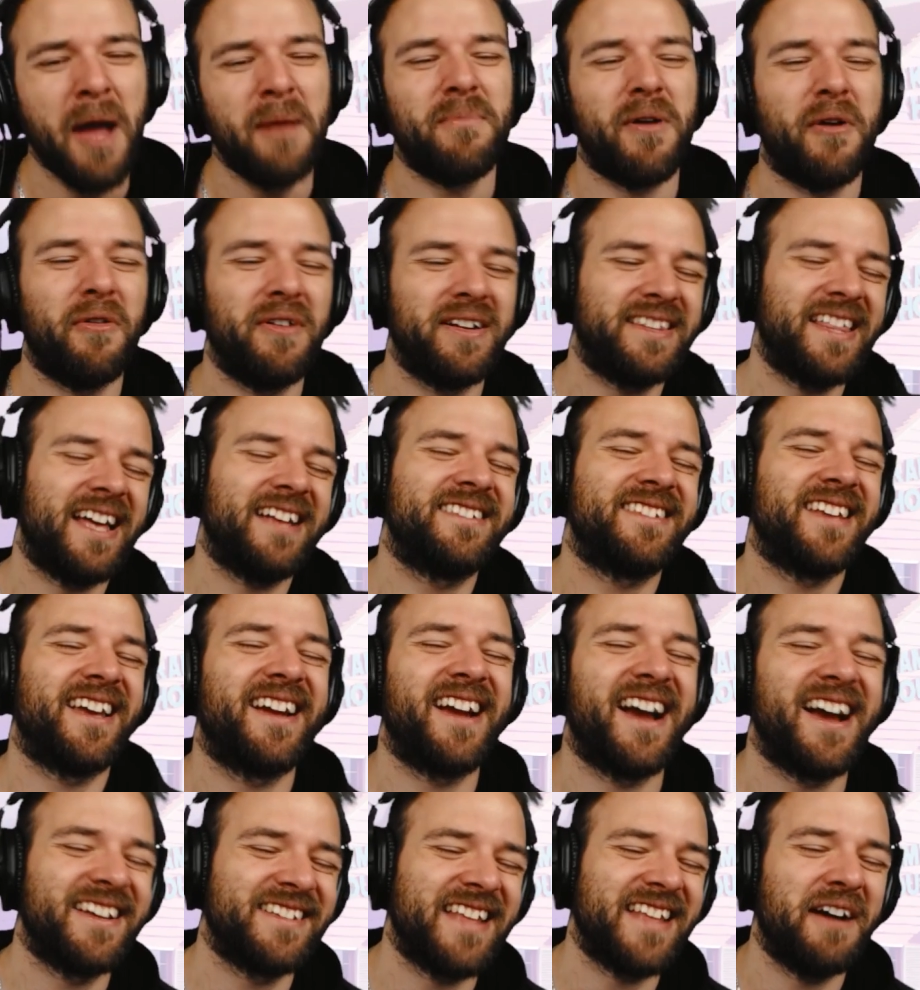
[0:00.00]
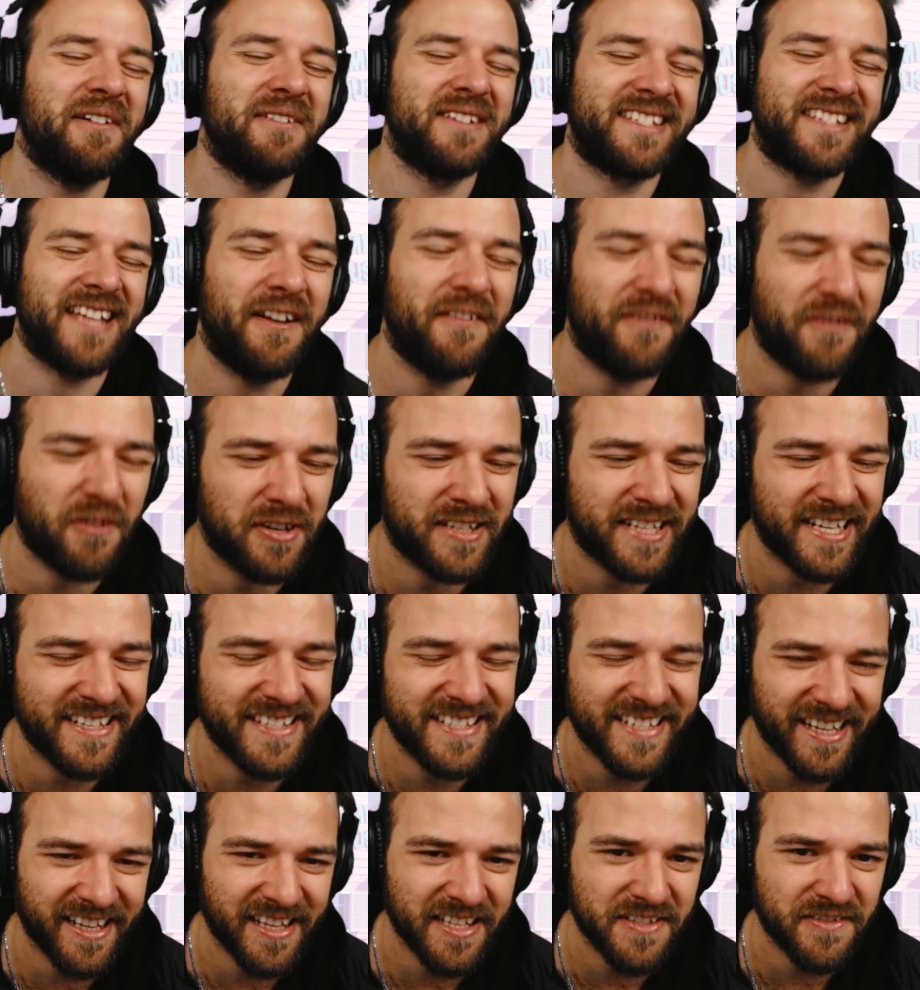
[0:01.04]
But with that said, guys, that was set 14
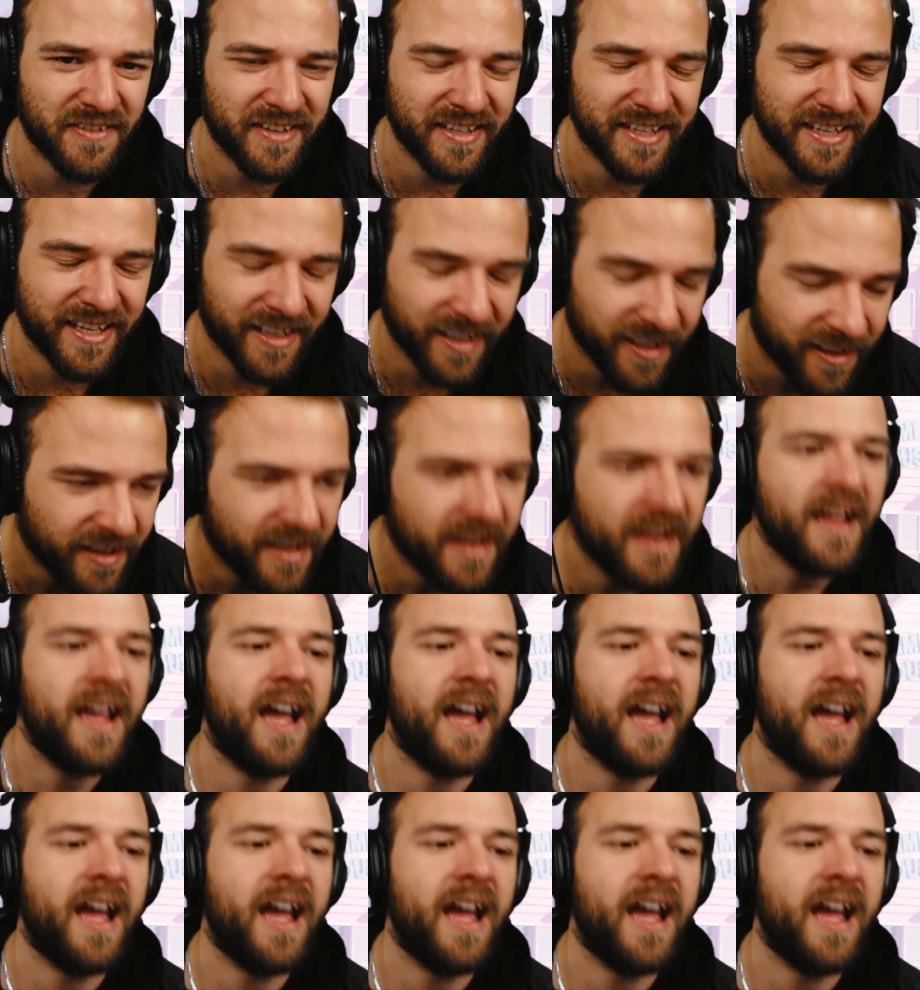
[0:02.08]
Skilless Vanilla,